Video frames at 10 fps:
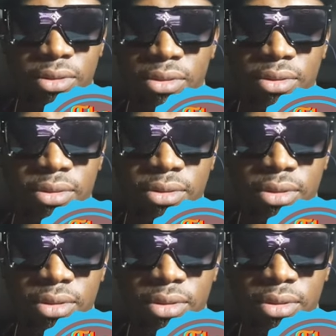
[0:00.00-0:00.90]

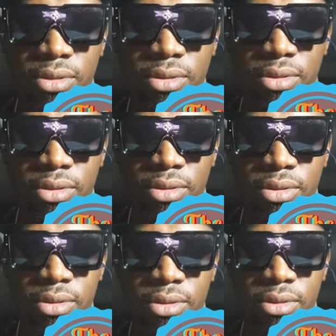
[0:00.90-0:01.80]

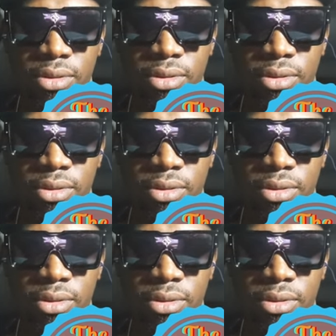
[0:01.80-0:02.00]
[no speech]